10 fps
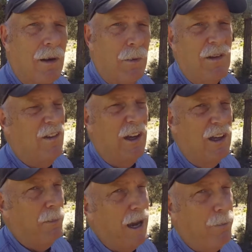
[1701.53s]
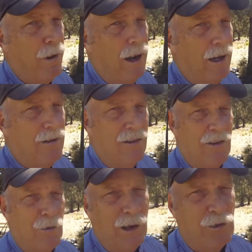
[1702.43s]
Wouldn't sell you a bad product. This
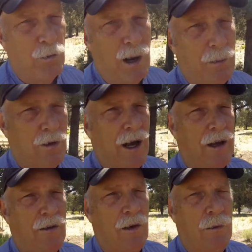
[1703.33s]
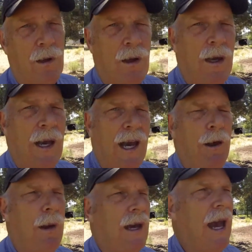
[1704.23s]
is Ranger Rob you're talking to.
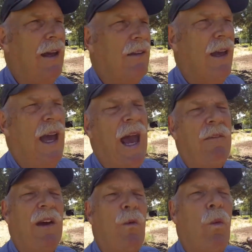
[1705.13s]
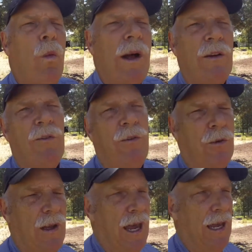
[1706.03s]
Anyway, guys, have a
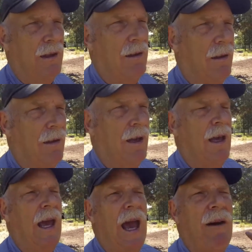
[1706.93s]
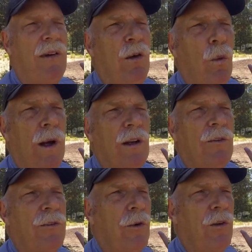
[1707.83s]
wonderful day. Have a
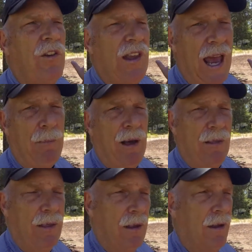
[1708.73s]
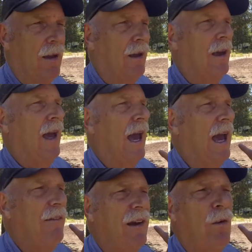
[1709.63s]
wonderful Sabbath.
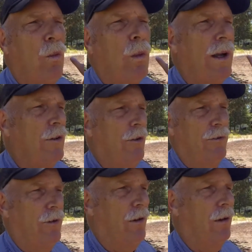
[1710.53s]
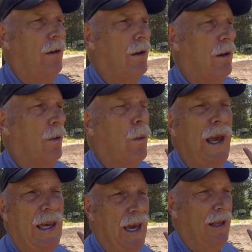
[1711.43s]
Have a wonderful
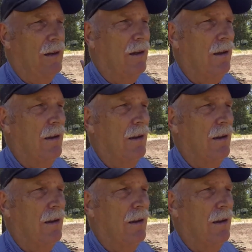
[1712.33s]
weekend.